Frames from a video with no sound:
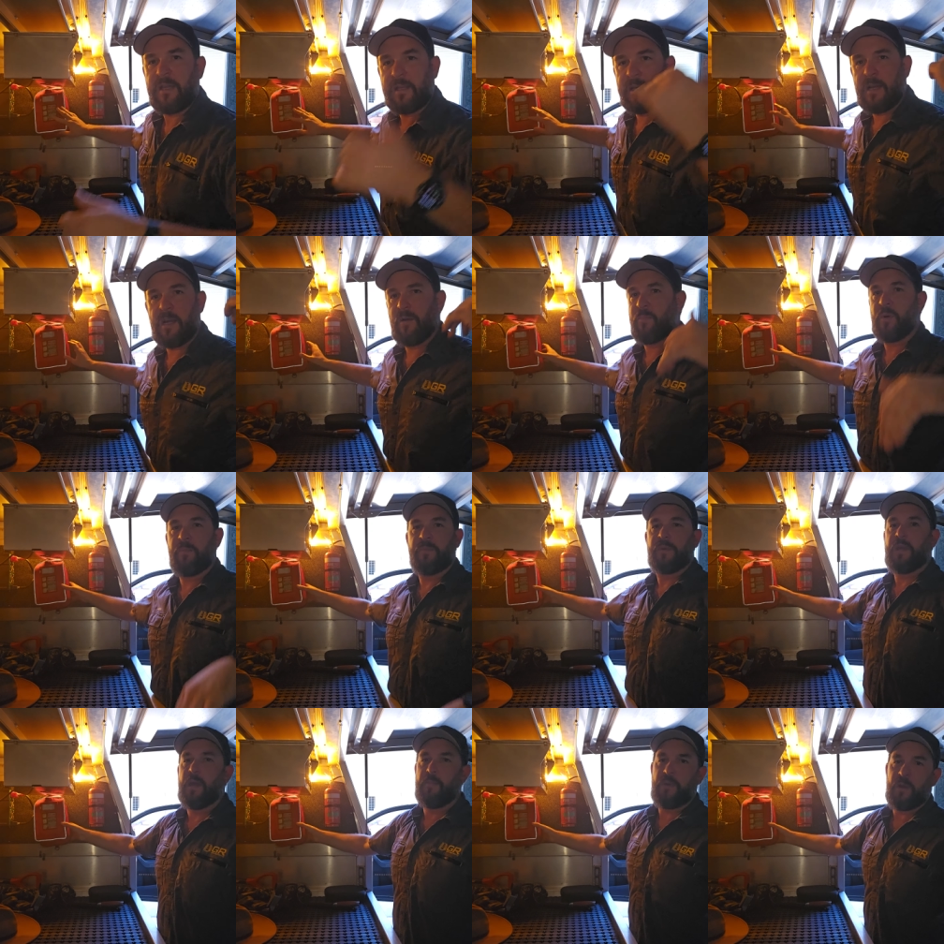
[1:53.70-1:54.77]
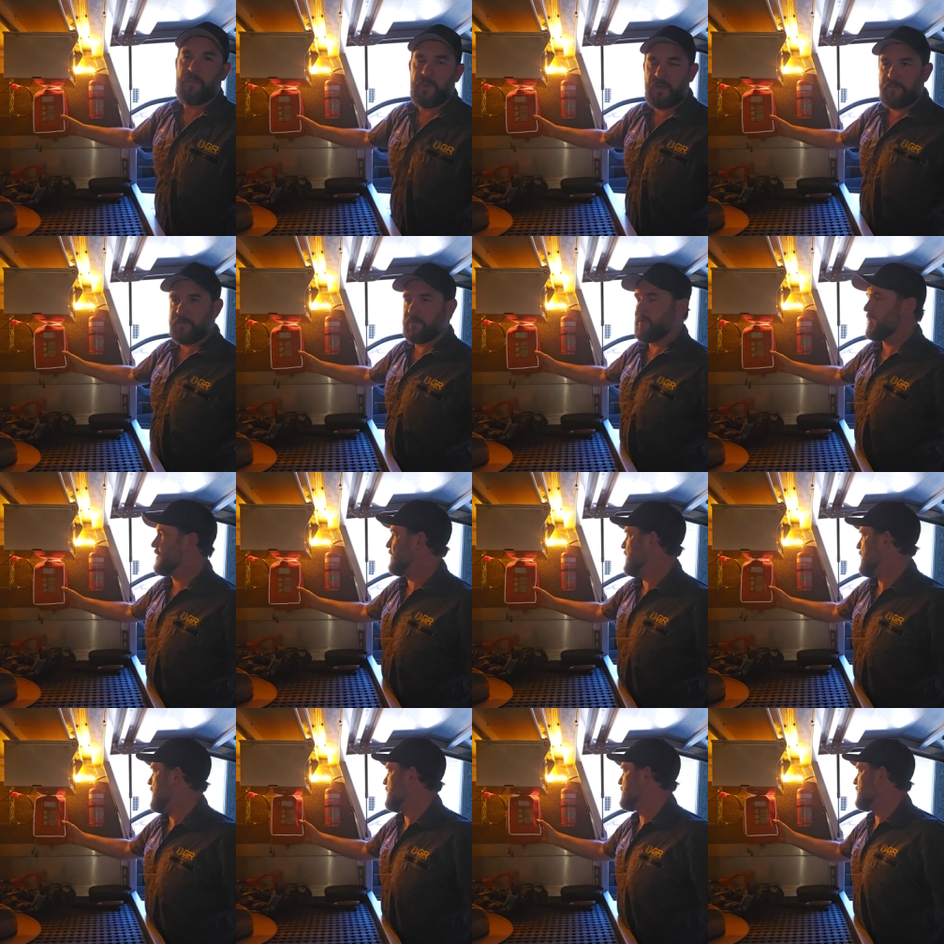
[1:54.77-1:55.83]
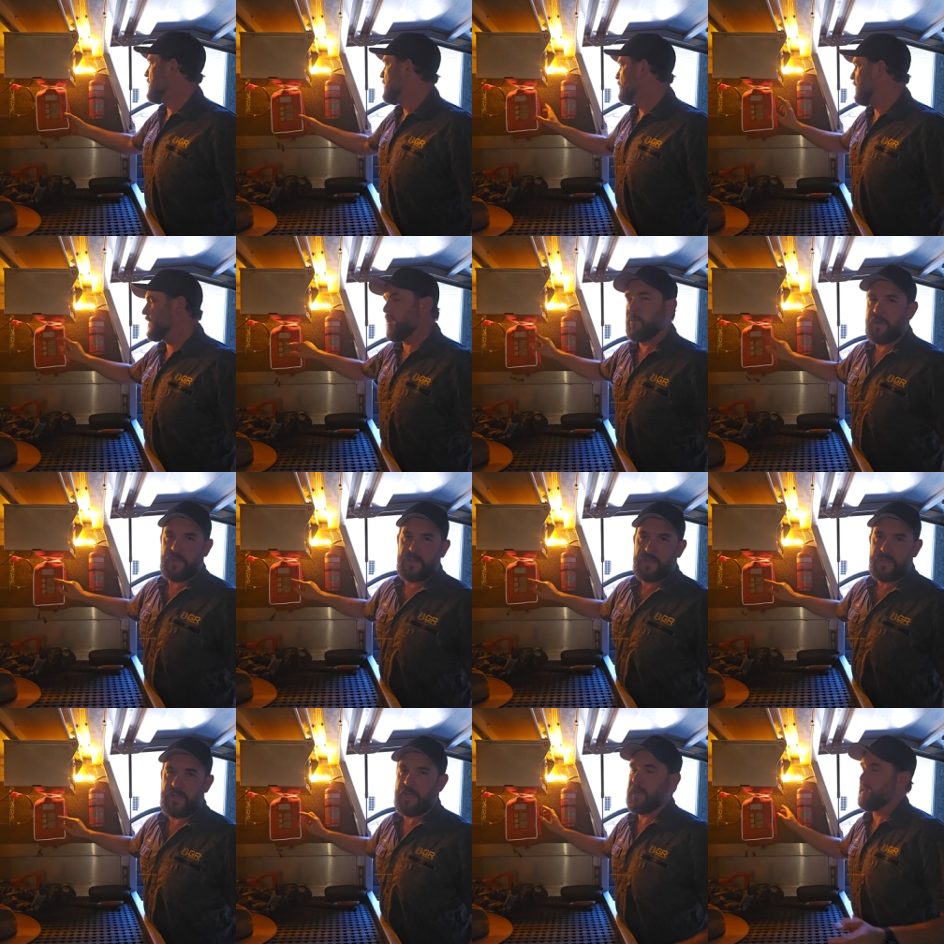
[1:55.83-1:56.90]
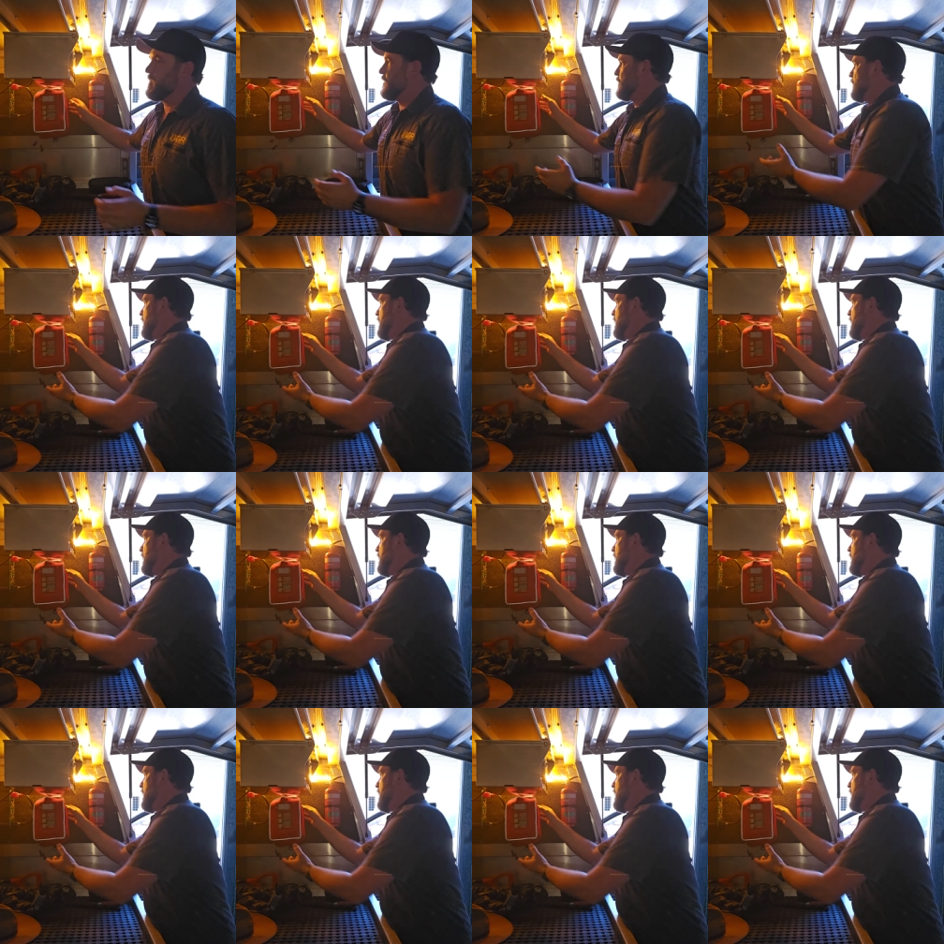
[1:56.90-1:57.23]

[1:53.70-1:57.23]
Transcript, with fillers: of the car, pop the cabin open. I have to run through the house. We've got one of these in our house as